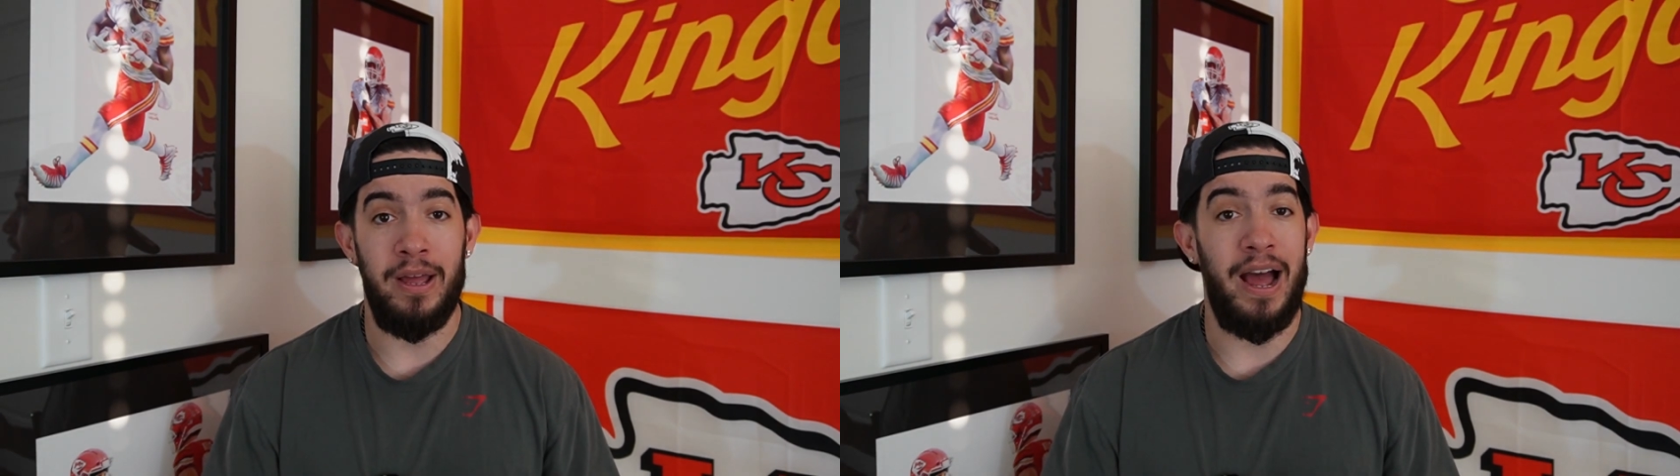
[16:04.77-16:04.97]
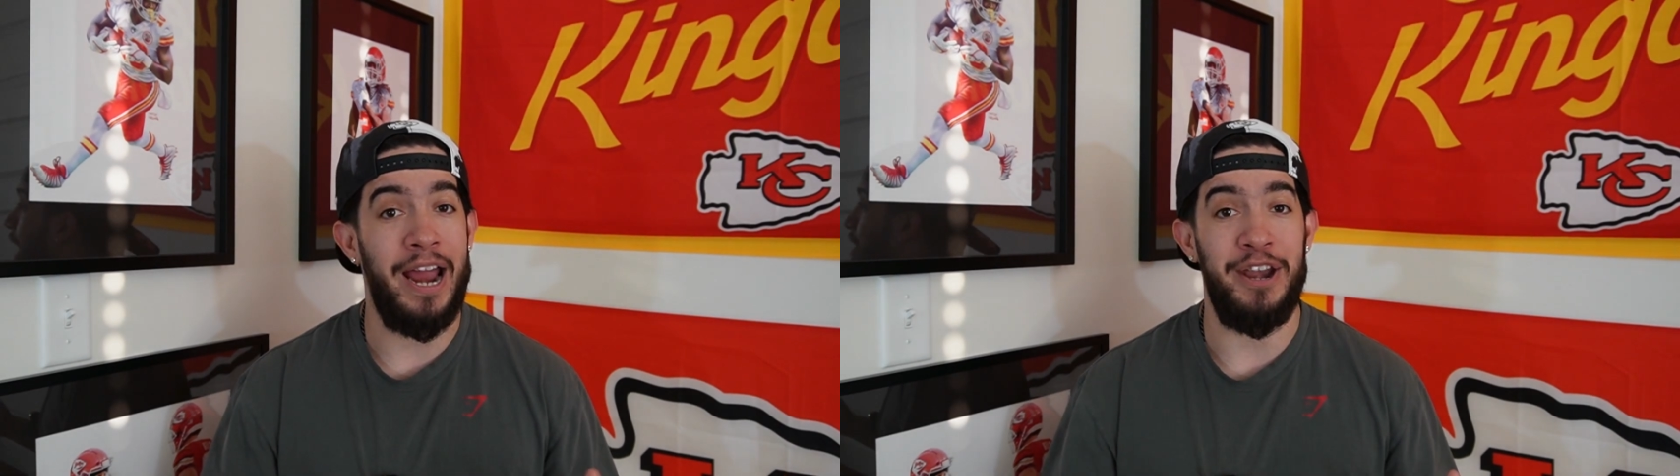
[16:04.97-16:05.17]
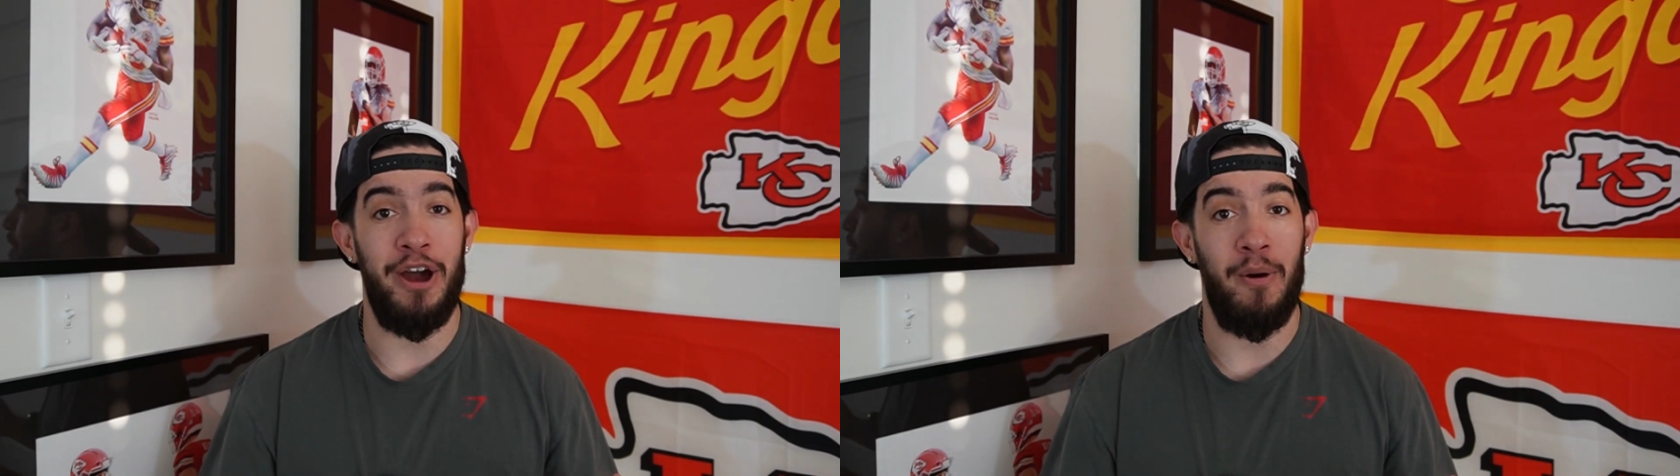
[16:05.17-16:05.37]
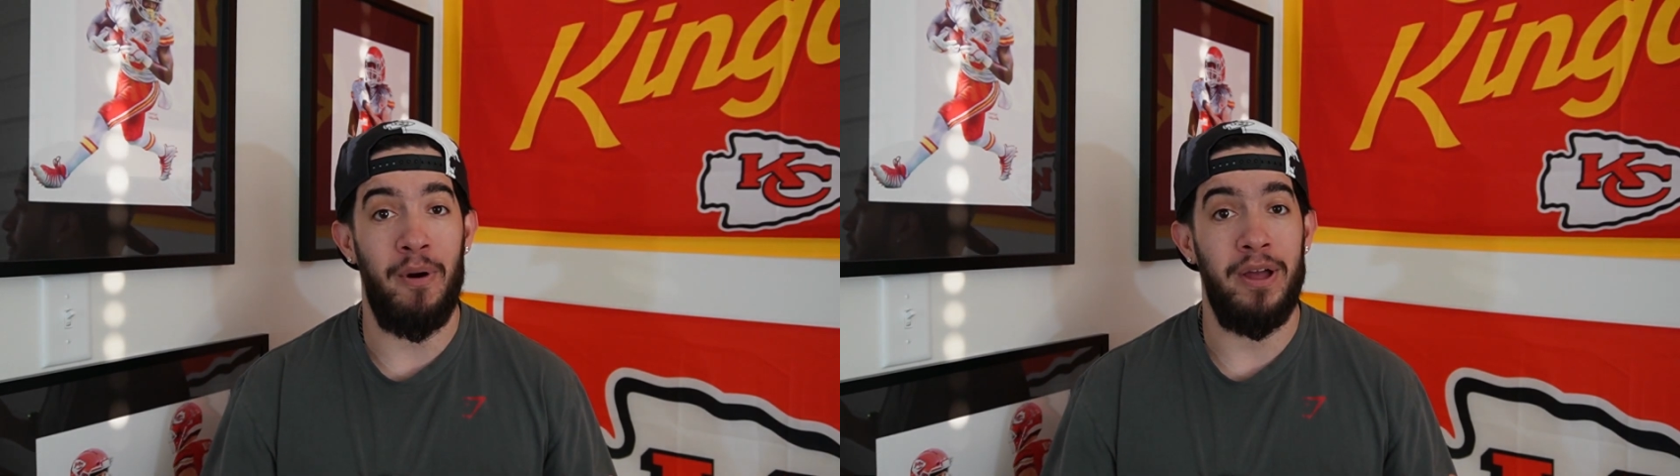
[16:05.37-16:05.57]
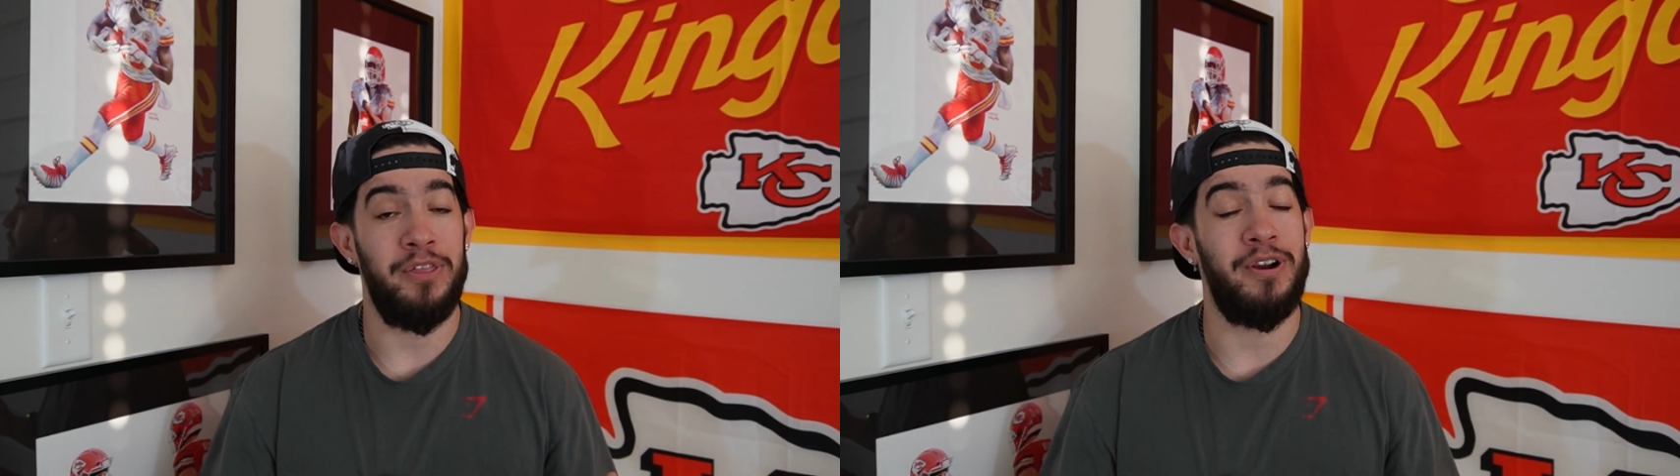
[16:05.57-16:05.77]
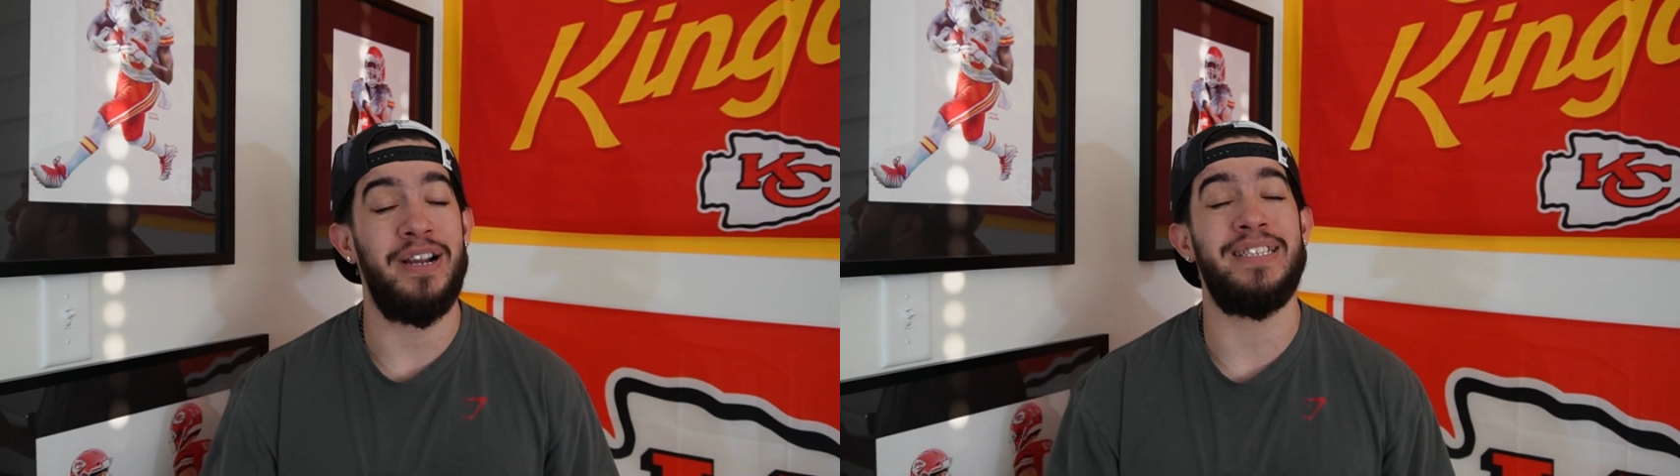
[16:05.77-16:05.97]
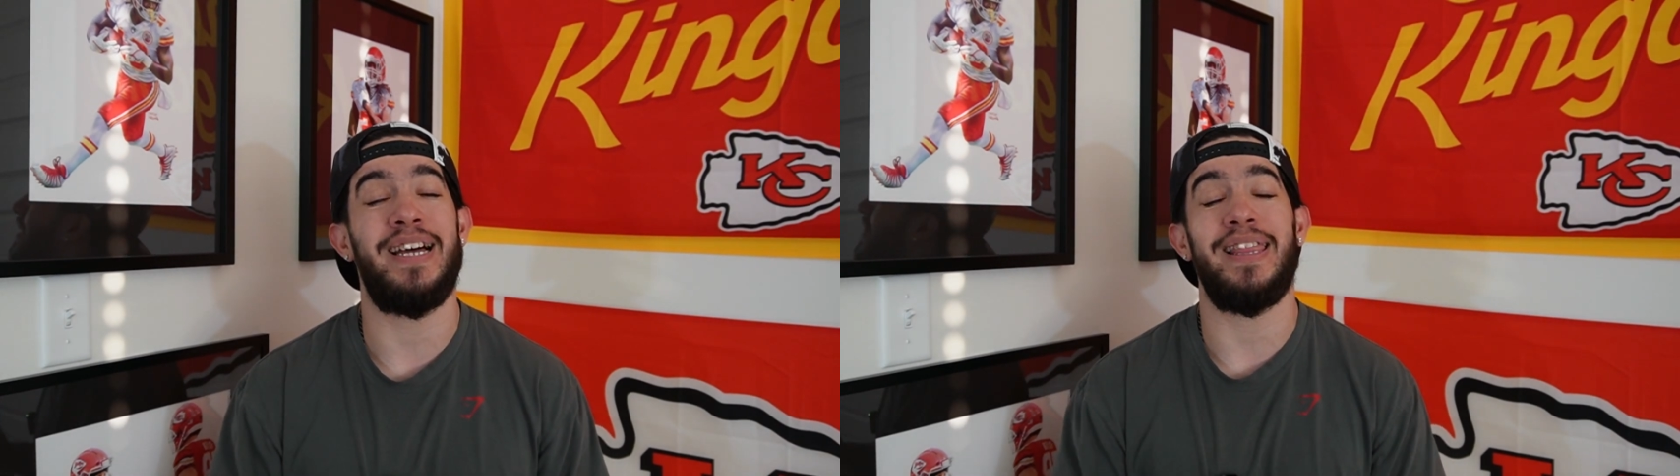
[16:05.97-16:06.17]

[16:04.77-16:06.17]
I know there is a